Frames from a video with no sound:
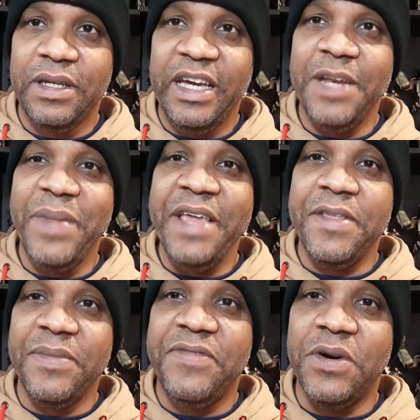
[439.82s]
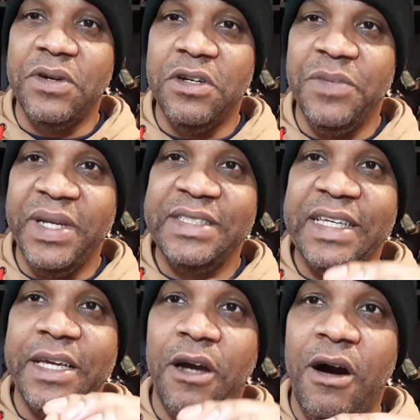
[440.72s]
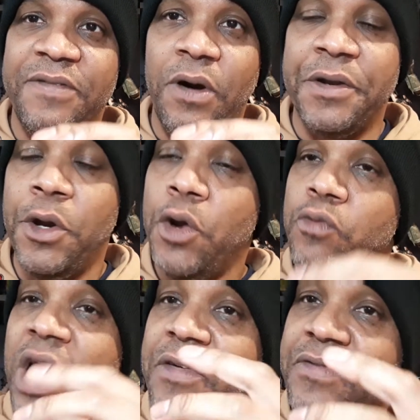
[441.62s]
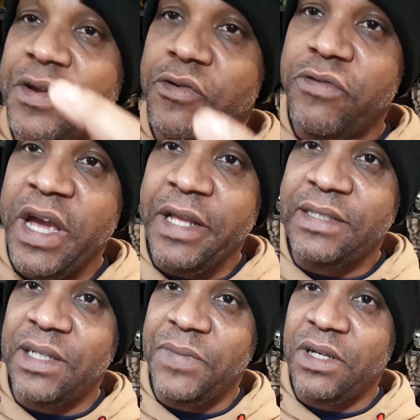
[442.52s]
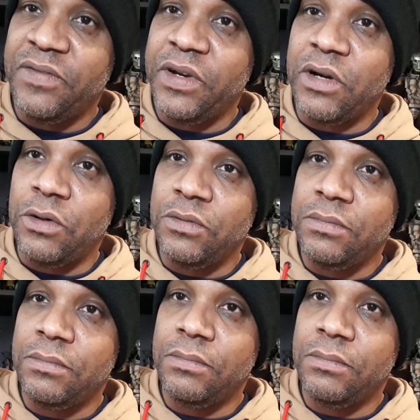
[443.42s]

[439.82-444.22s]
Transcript: and it made them feel good because they get off on rather than creating something of their own